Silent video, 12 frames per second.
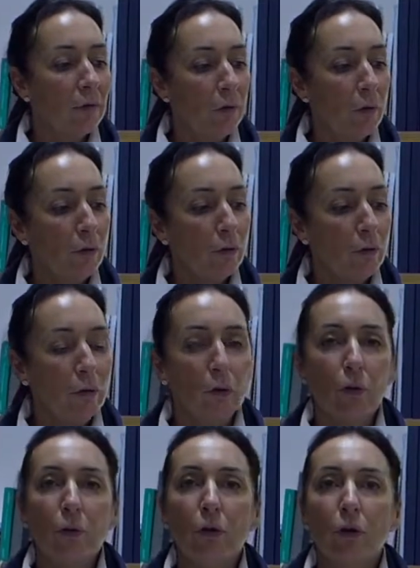for
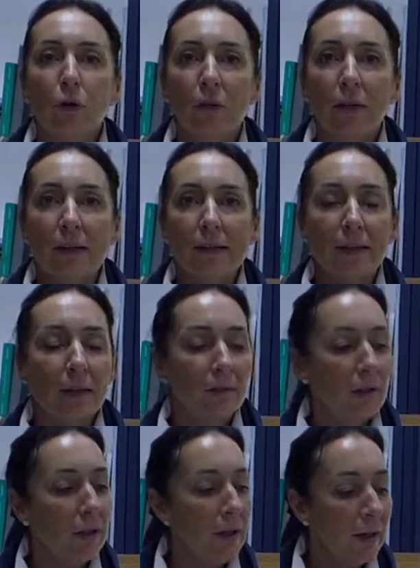the cuvée
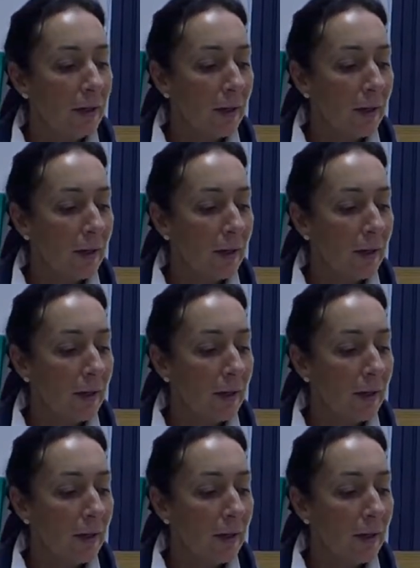réservée,